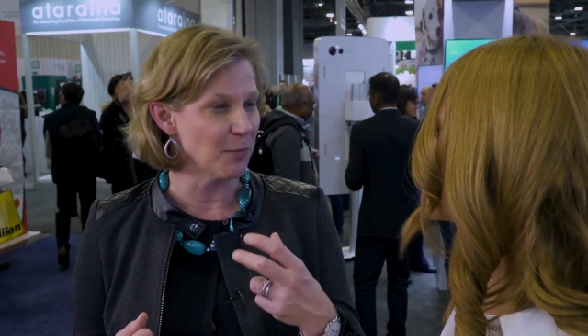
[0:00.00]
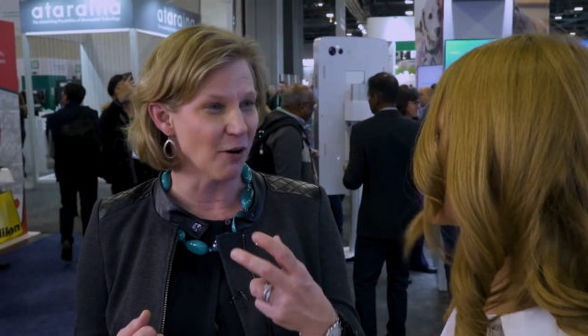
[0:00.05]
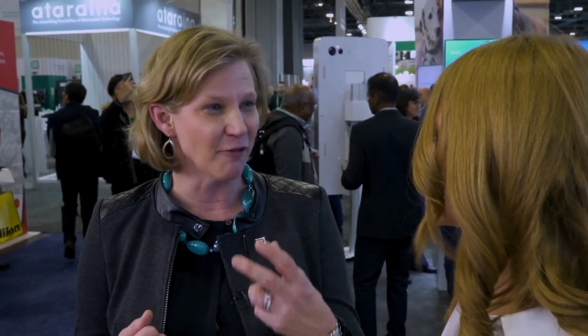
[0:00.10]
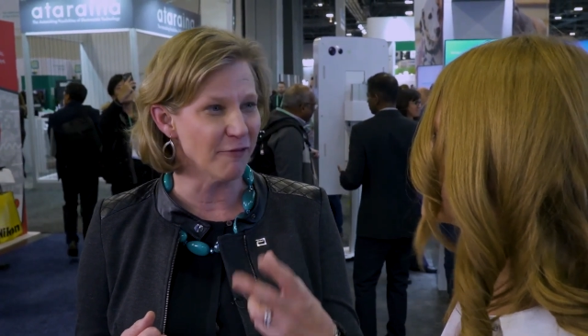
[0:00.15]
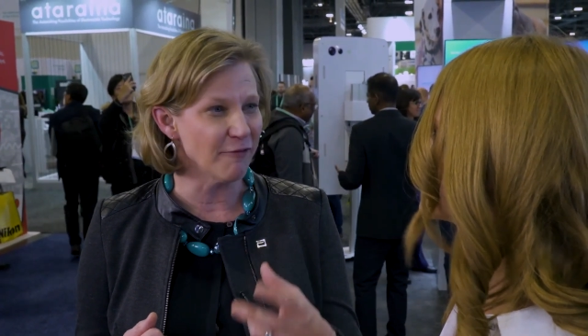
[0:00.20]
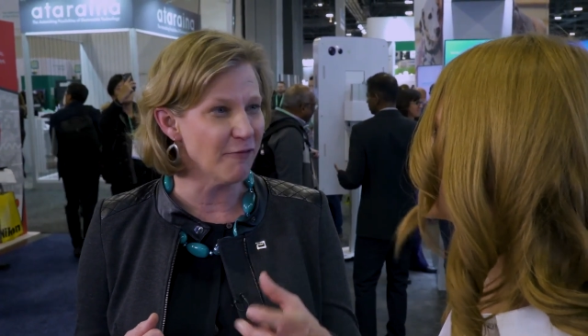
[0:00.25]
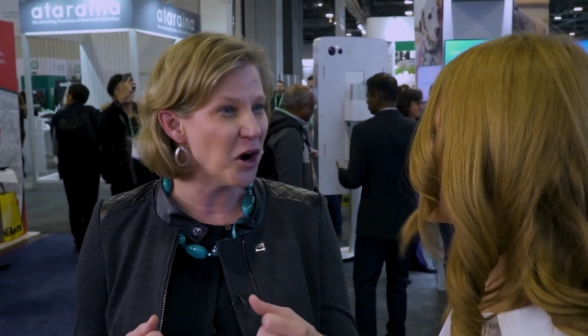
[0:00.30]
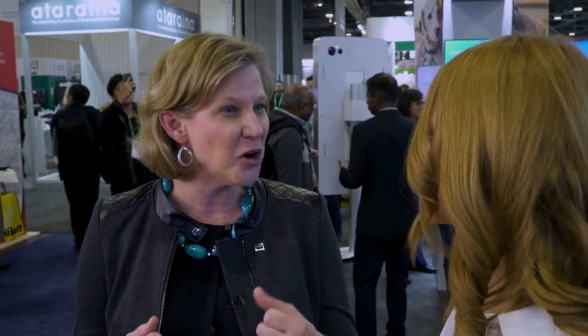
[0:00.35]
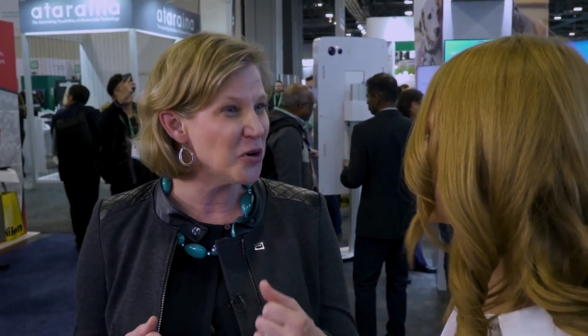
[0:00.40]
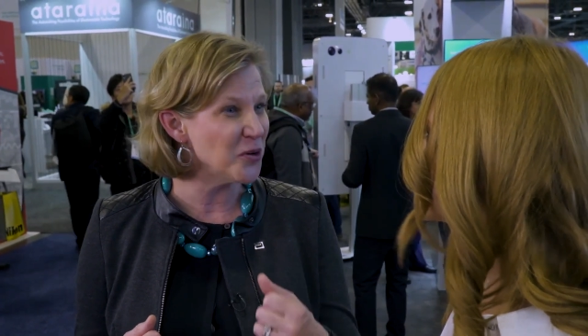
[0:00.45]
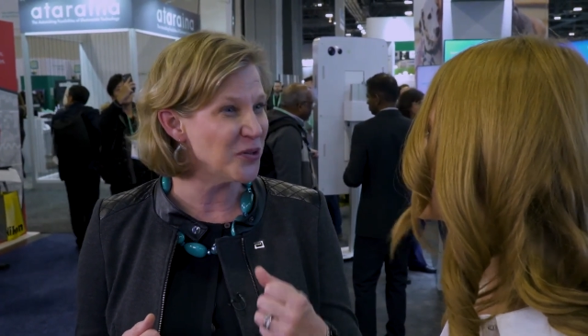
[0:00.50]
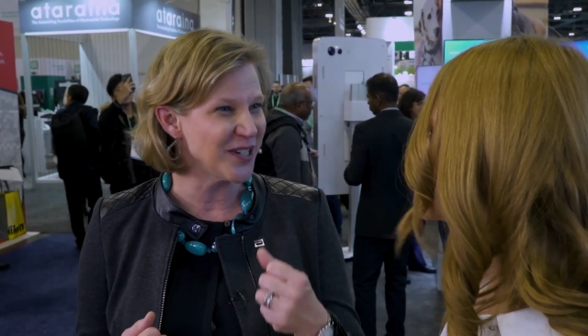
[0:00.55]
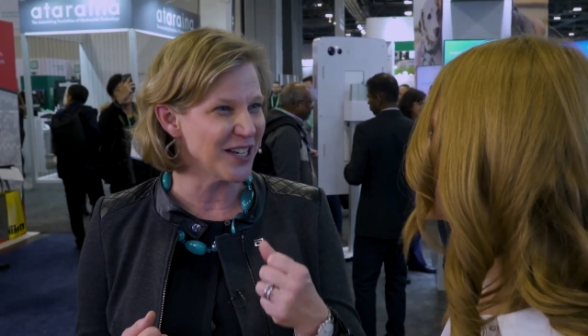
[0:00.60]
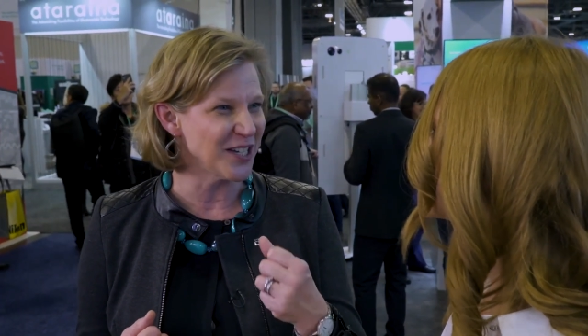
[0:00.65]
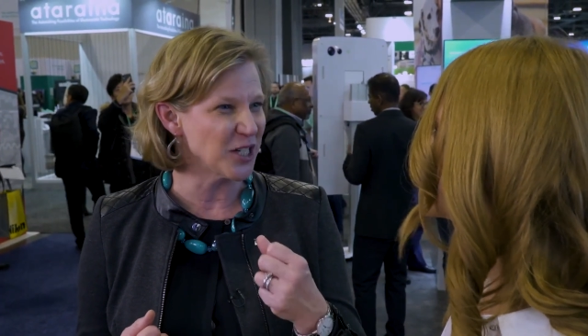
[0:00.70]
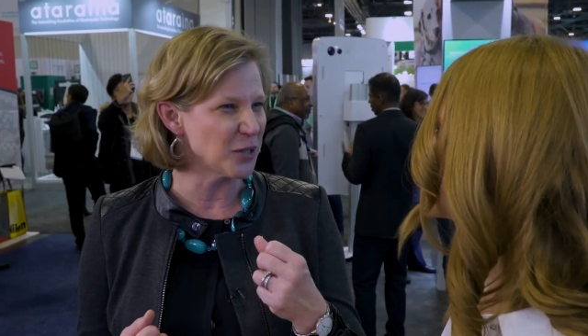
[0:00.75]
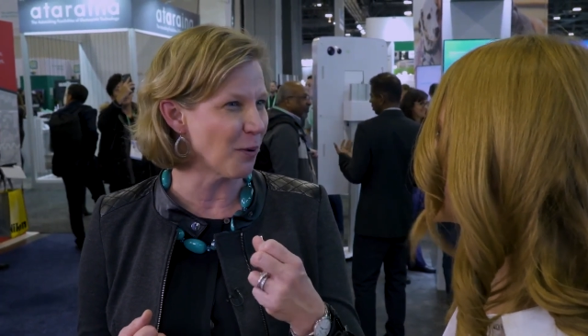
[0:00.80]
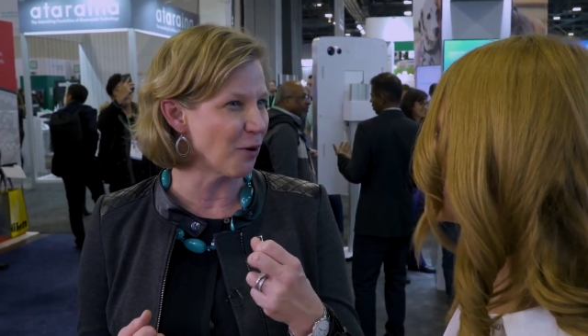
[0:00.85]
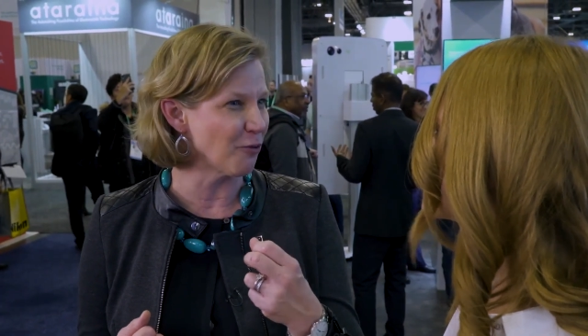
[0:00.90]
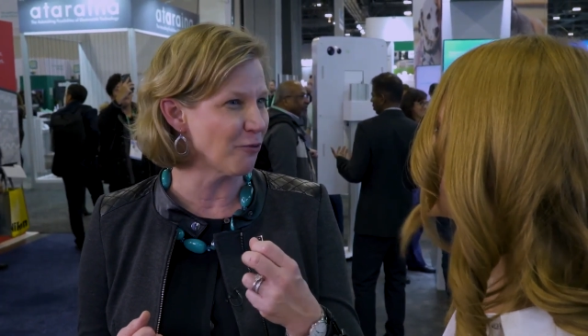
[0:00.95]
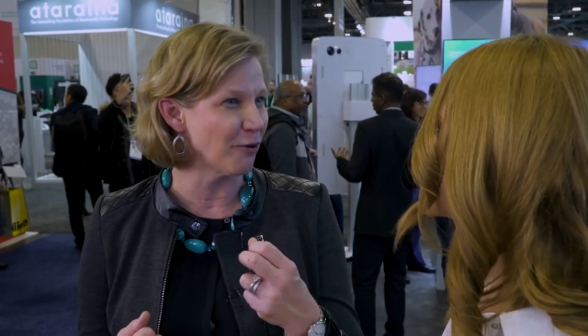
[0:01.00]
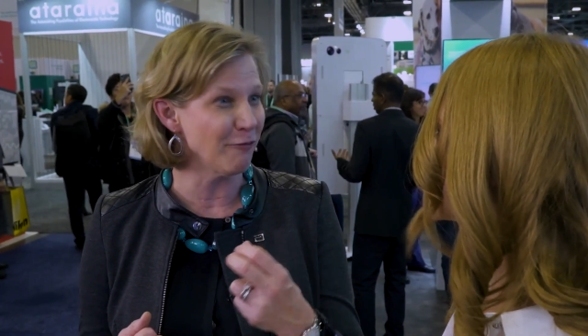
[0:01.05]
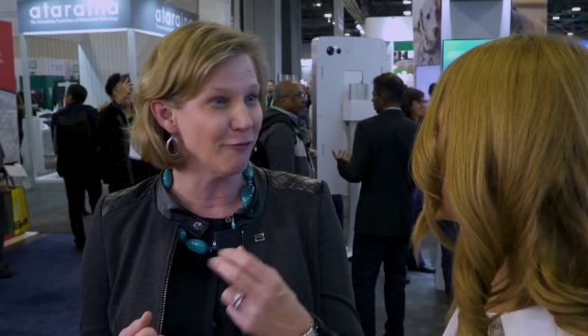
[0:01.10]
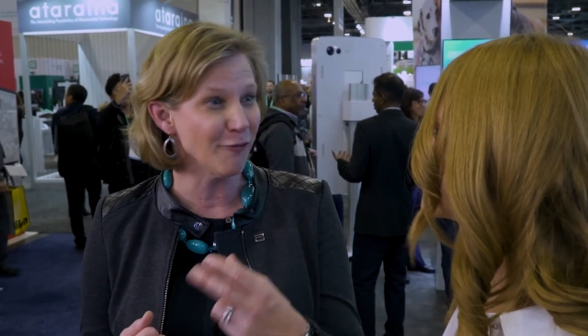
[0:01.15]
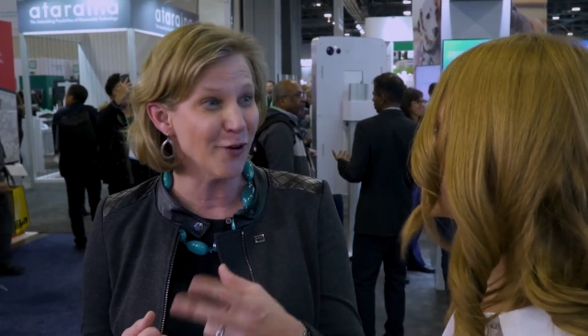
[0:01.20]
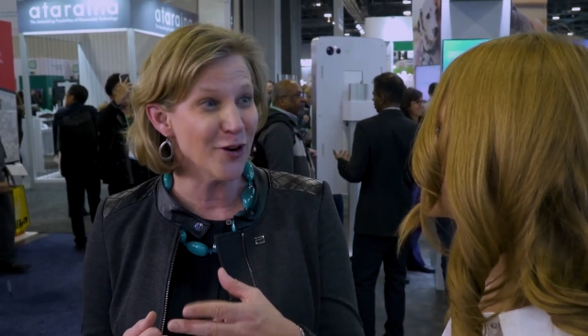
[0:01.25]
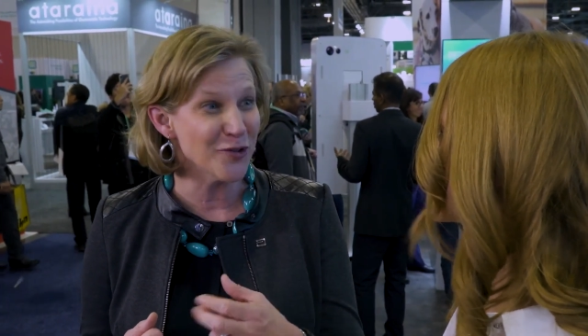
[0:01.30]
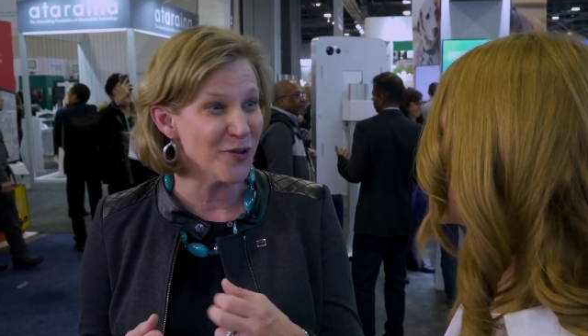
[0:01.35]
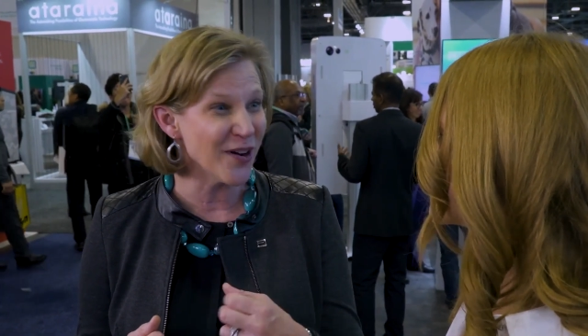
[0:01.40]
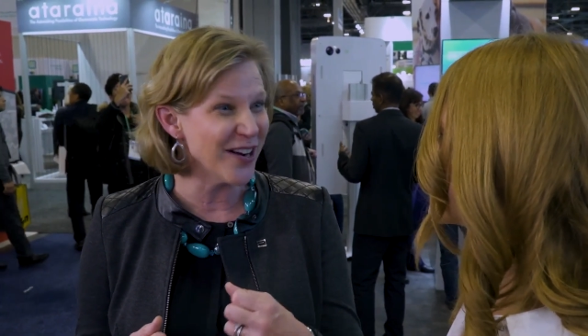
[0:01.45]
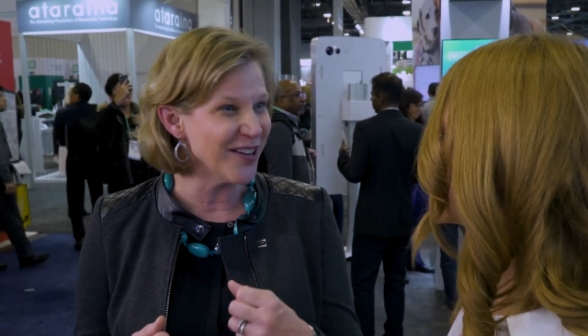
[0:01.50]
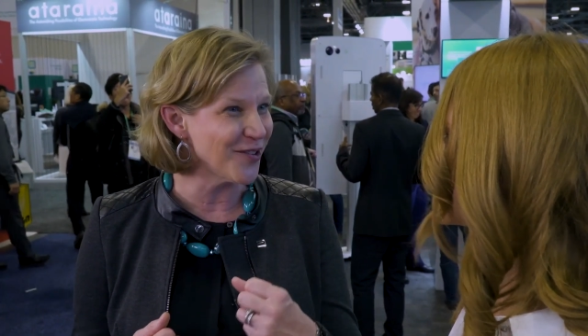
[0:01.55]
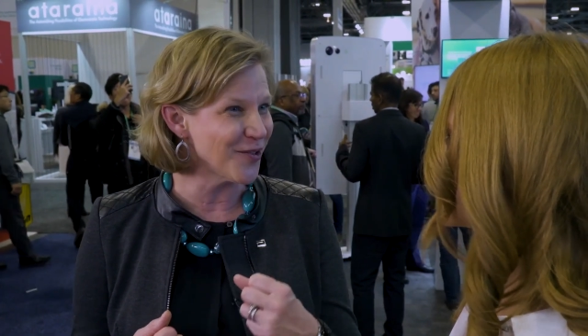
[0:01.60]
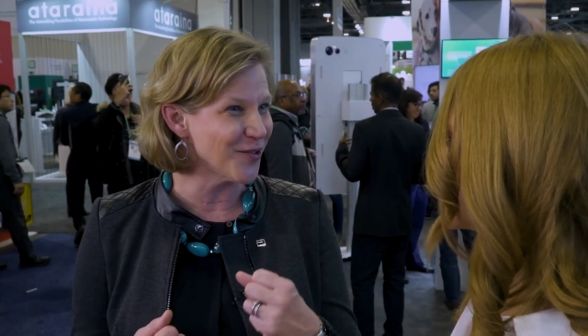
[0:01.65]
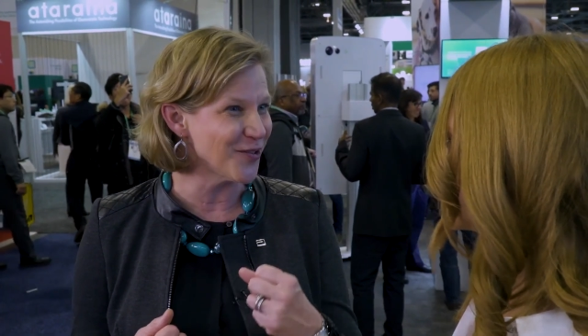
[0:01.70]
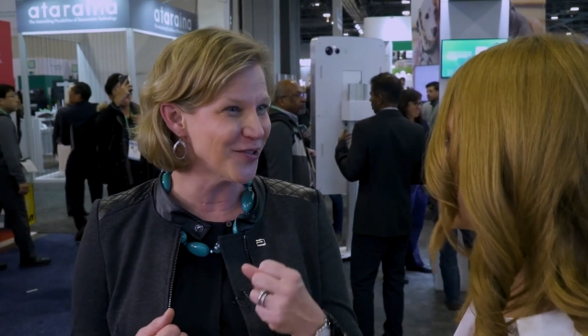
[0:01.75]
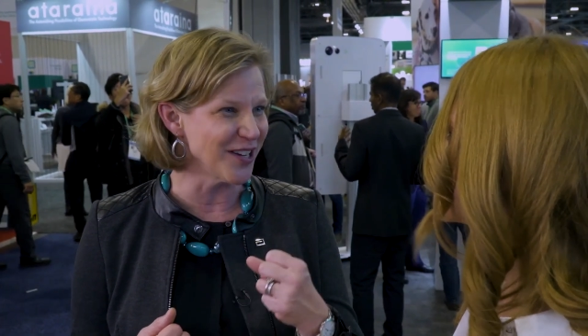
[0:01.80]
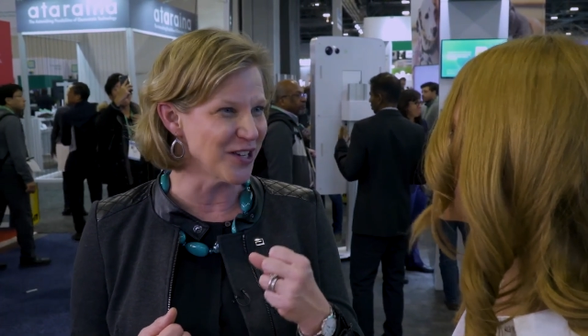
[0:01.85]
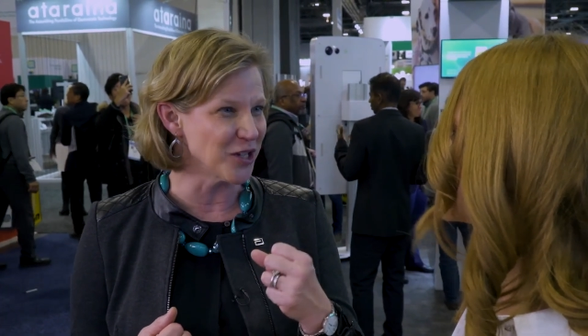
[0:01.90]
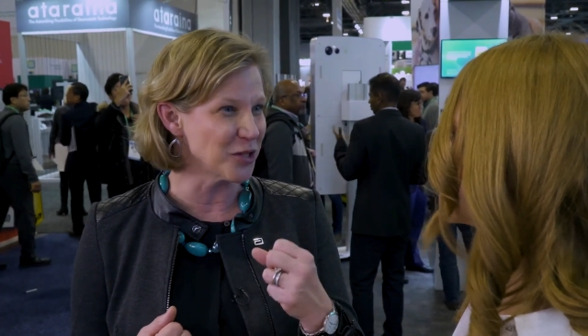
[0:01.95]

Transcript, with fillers: smartphones, and smart refrigerators